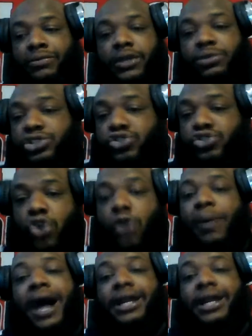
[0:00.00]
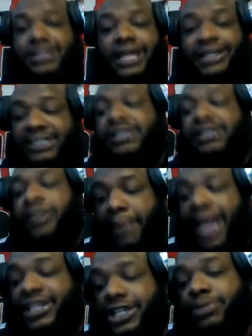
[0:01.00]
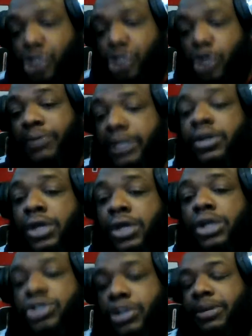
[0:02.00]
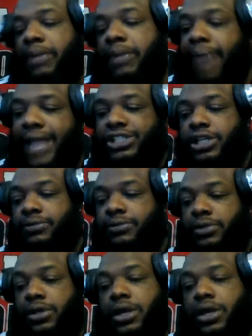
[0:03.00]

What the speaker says: this is the matchup. Show me the matchup.